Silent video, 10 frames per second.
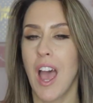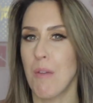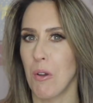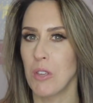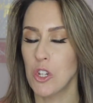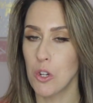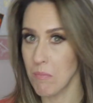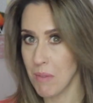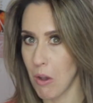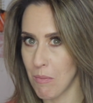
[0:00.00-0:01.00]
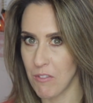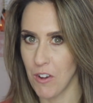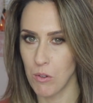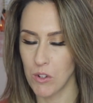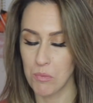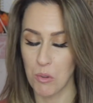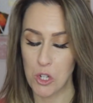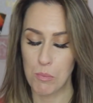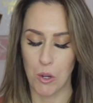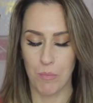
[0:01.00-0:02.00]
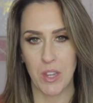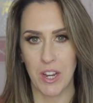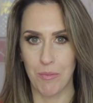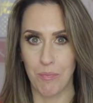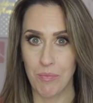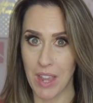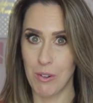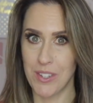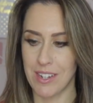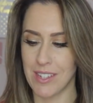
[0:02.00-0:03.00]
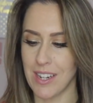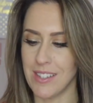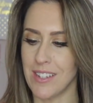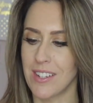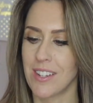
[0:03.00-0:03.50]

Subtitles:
I probably shouldn't be on my phone as much, but you know, I was excited.